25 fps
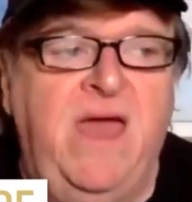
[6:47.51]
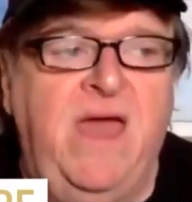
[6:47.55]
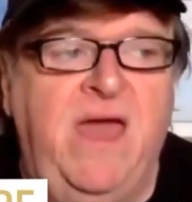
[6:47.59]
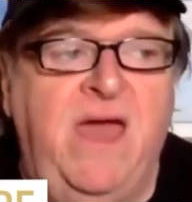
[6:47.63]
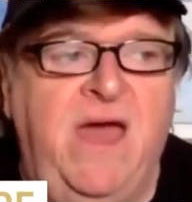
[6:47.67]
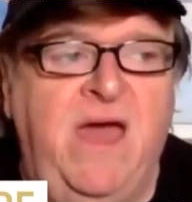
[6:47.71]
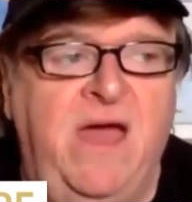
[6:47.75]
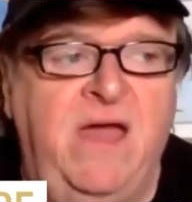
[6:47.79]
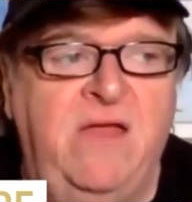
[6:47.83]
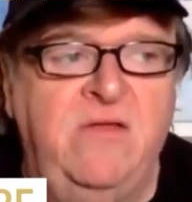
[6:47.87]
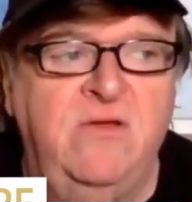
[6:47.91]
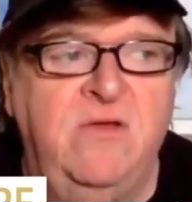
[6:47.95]

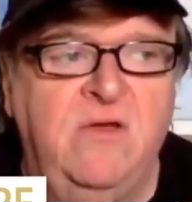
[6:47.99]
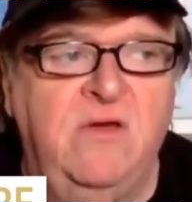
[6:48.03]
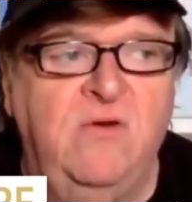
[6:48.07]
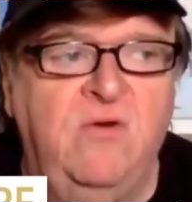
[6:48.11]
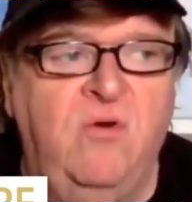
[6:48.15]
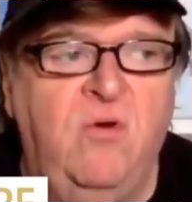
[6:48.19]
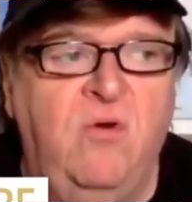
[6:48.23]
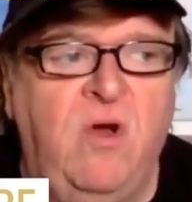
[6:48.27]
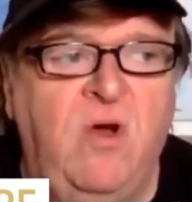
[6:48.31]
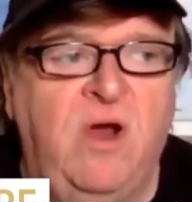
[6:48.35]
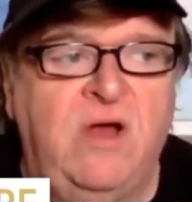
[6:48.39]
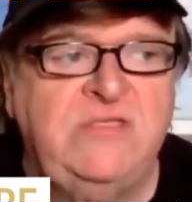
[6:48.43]
and
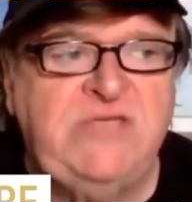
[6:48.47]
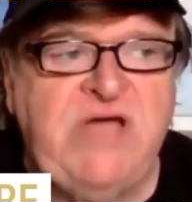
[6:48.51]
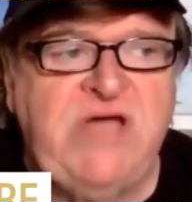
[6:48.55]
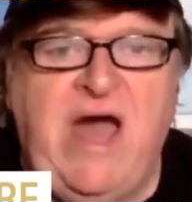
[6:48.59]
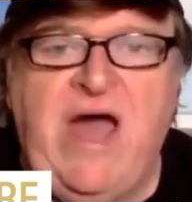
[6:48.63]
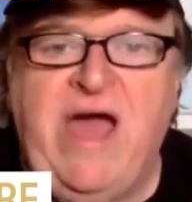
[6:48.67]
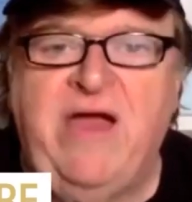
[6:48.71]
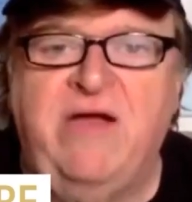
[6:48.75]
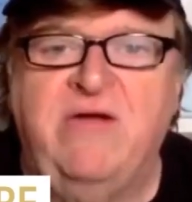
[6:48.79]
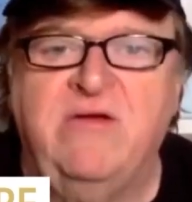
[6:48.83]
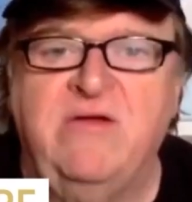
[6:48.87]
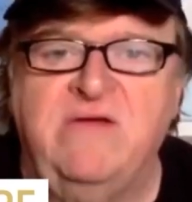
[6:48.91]
who are
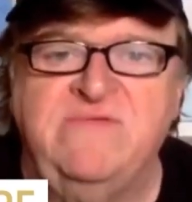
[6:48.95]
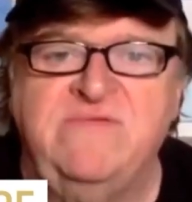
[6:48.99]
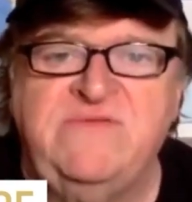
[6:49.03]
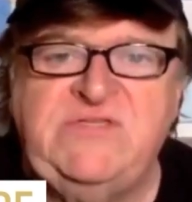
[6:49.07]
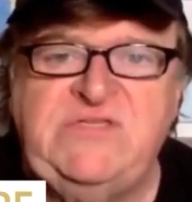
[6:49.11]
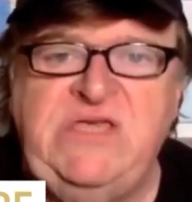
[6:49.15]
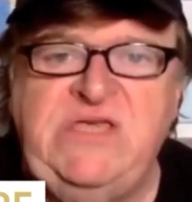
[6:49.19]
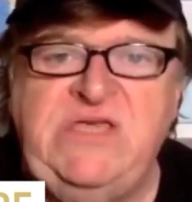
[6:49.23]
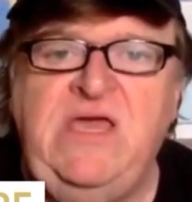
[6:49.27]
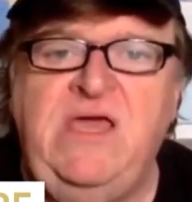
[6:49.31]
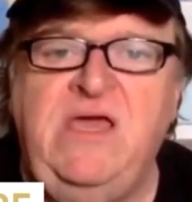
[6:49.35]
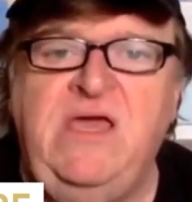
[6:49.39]
tired
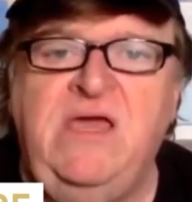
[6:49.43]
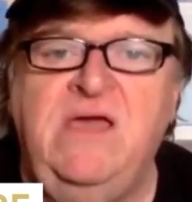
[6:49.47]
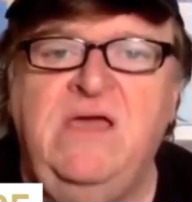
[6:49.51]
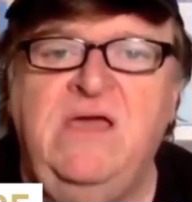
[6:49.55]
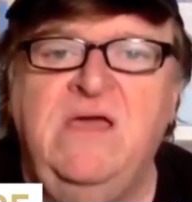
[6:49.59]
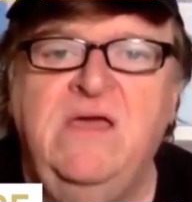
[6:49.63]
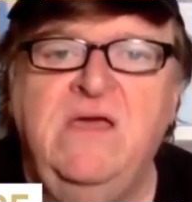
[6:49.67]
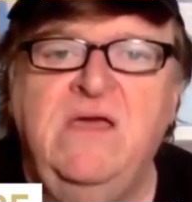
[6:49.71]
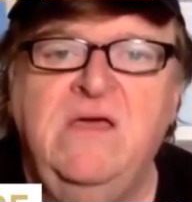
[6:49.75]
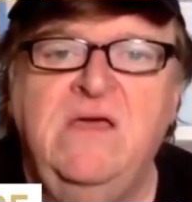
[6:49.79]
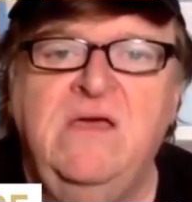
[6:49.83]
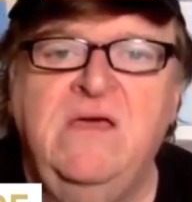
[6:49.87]
of
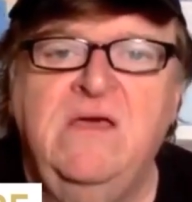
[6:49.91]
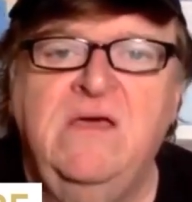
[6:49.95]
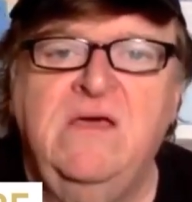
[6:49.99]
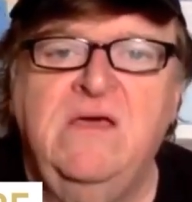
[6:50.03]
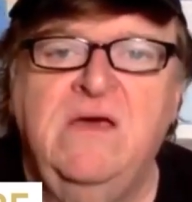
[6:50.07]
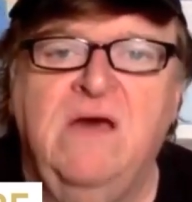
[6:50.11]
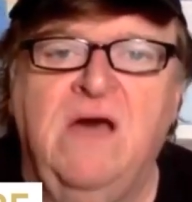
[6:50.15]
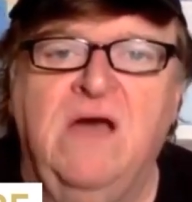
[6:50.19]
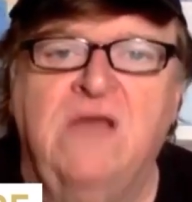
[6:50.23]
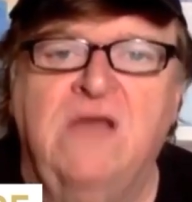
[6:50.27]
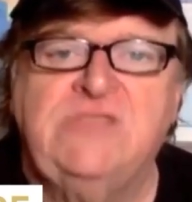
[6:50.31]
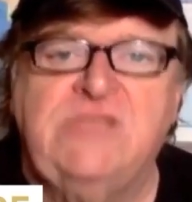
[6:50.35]
seeing
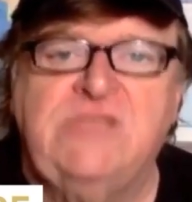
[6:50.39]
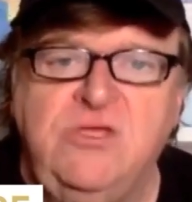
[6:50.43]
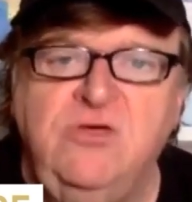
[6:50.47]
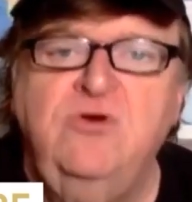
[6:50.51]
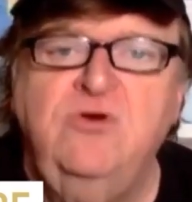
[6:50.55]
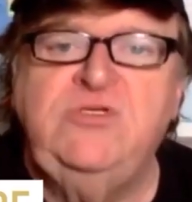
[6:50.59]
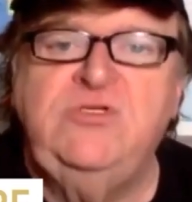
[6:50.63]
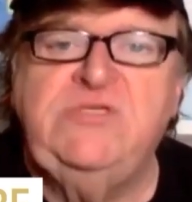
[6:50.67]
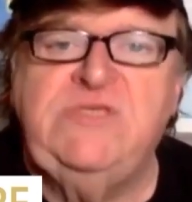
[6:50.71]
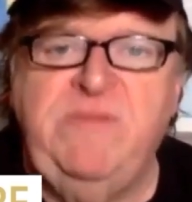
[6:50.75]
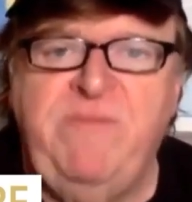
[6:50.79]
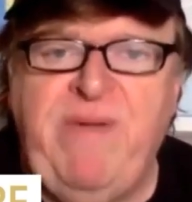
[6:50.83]
us
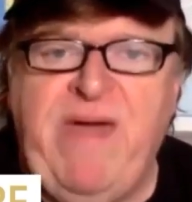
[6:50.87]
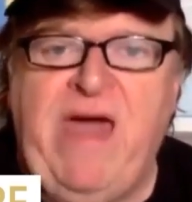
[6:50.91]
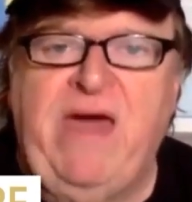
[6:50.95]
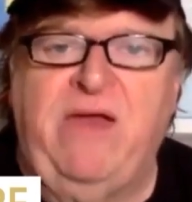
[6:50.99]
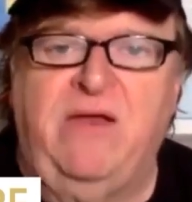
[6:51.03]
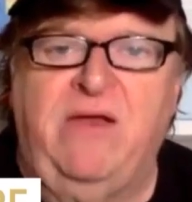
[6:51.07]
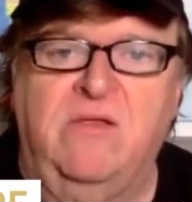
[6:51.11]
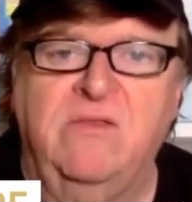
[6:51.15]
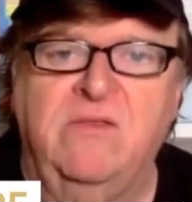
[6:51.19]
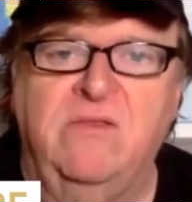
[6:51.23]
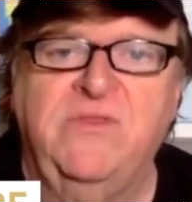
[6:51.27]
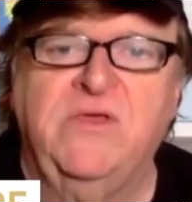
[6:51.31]
lose the
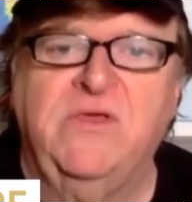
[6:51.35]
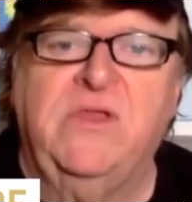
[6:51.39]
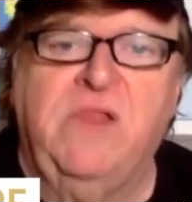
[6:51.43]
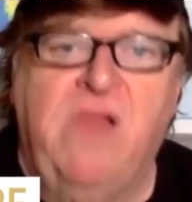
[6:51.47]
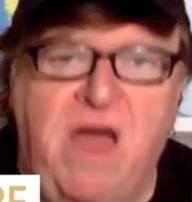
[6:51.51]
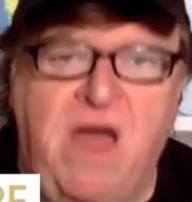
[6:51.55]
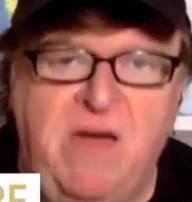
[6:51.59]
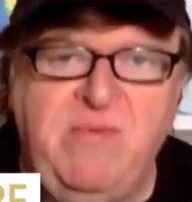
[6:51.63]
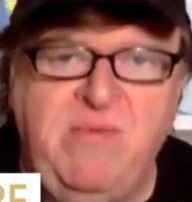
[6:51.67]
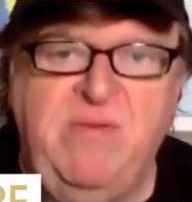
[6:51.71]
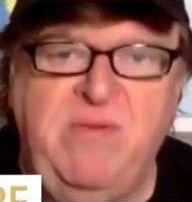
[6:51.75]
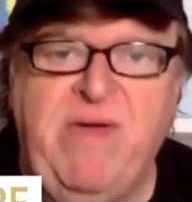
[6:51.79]
battle, the
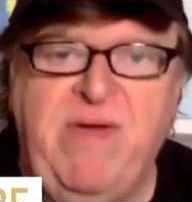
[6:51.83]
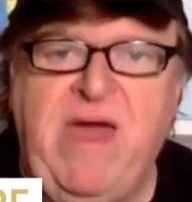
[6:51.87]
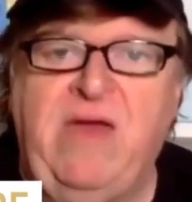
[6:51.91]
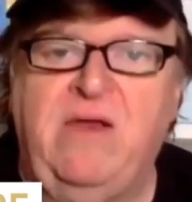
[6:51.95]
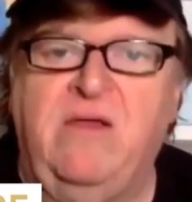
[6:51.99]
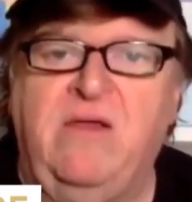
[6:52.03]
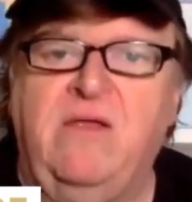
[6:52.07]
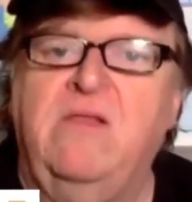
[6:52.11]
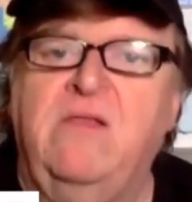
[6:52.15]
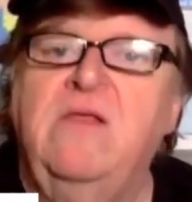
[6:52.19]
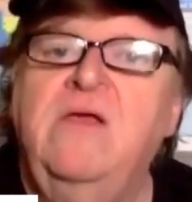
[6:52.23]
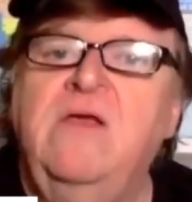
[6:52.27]
climate
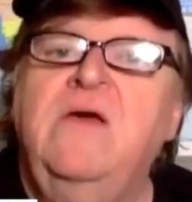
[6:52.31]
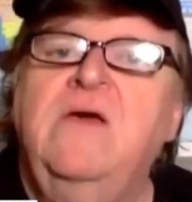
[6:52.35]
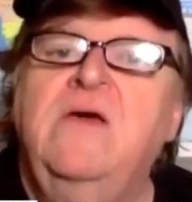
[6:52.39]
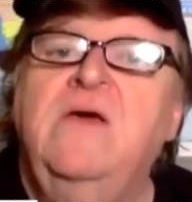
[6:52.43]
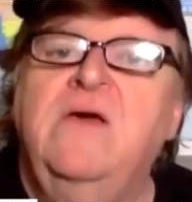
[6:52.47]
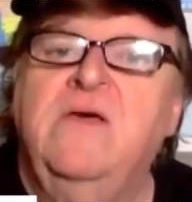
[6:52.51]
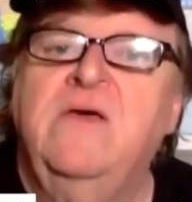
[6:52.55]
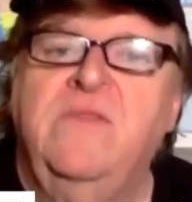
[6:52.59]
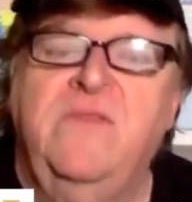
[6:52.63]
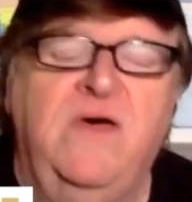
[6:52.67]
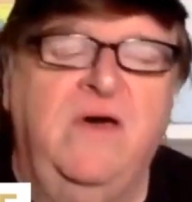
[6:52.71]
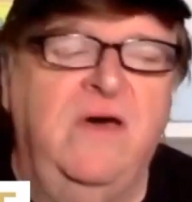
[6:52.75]
battle,
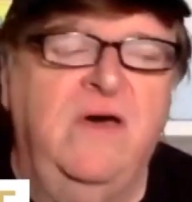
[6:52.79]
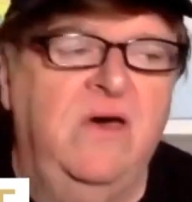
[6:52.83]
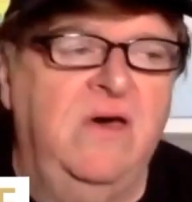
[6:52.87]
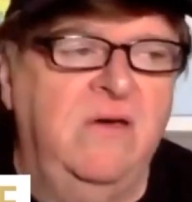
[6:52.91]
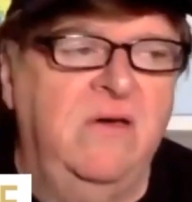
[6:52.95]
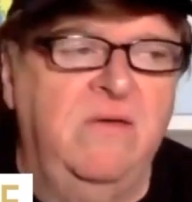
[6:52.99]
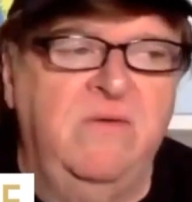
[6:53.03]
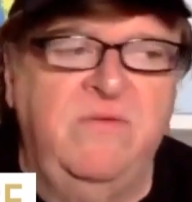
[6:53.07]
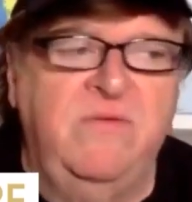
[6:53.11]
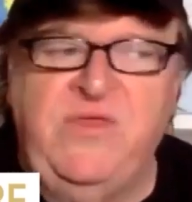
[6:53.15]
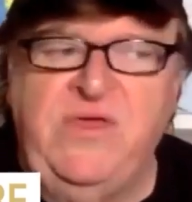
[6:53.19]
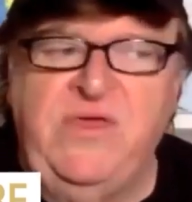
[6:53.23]

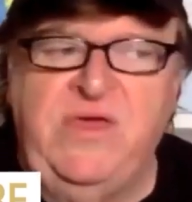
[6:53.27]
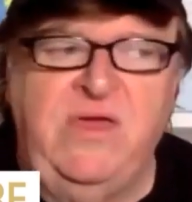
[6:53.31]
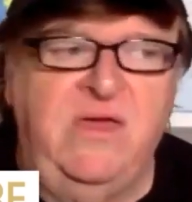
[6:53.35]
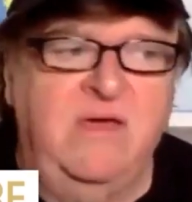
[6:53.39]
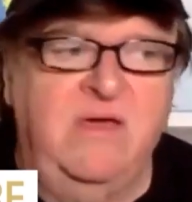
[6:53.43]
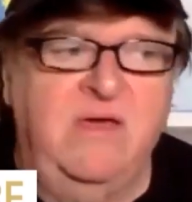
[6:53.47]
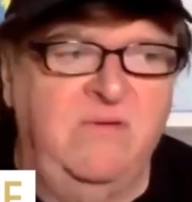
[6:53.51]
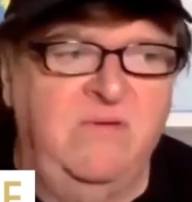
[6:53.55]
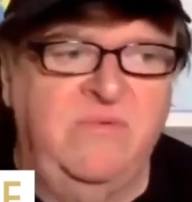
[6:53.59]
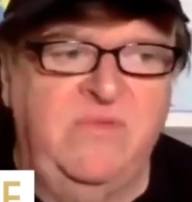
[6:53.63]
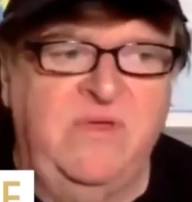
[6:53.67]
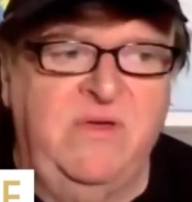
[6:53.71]

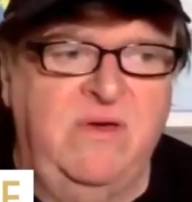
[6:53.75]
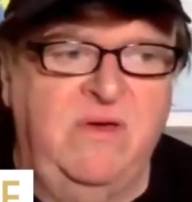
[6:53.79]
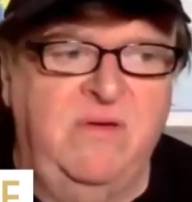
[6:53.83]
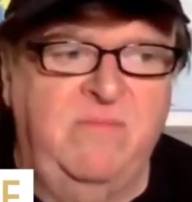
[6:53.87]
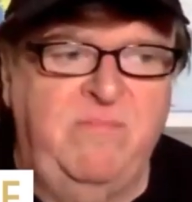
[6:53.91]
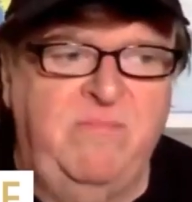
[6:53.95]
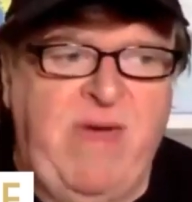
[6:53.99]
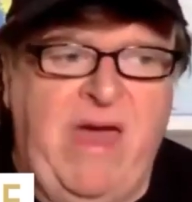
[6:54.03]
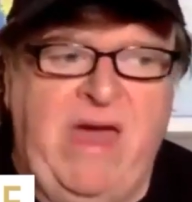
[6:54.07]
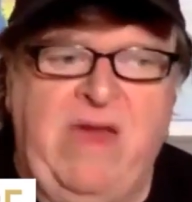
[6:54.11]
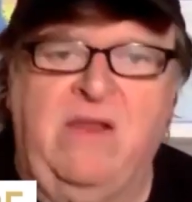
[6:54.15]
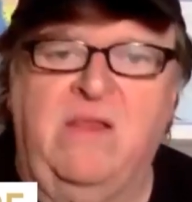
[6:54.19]

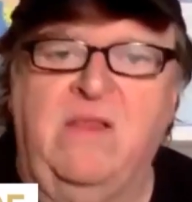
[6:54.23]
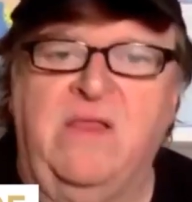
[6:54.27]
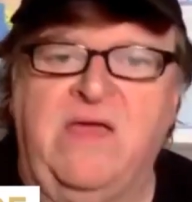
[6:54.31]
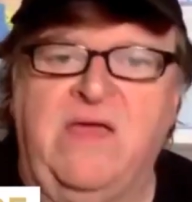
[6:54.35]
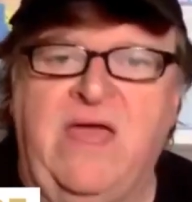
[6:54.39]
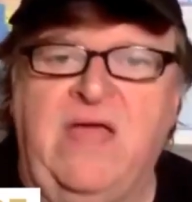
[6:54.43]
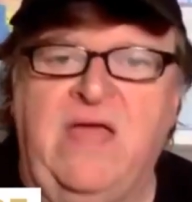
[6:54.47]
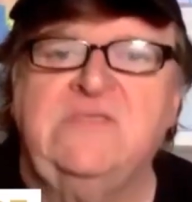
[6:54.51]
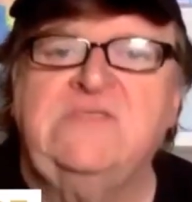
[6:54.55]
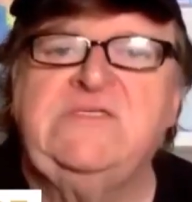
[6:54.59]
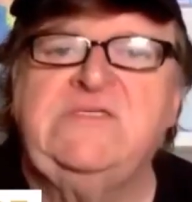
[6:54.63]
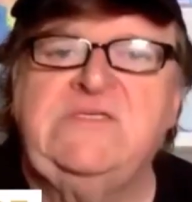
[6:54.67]
the battle
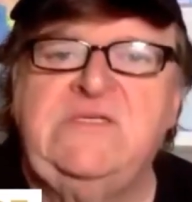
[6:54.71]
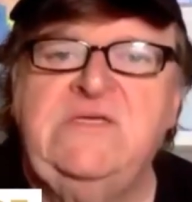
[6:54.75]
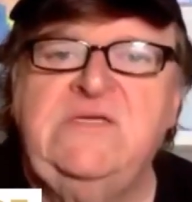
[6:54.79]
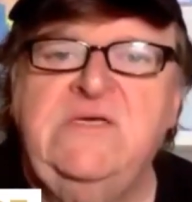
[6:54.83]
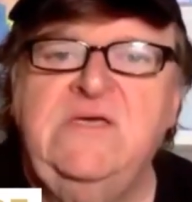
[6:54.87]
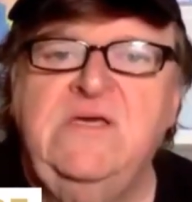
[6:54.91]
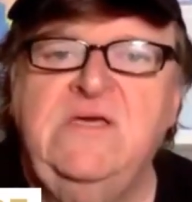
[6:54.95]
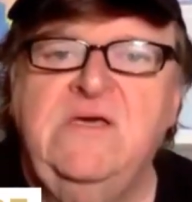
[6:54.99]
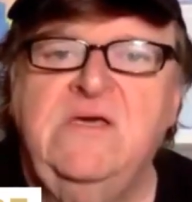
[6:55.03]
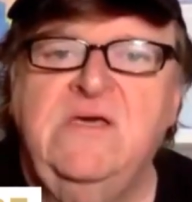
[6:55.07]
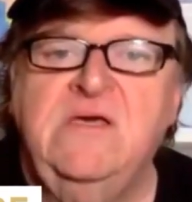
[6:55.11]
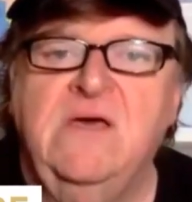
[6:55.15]

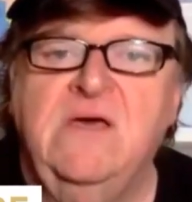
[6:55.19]
against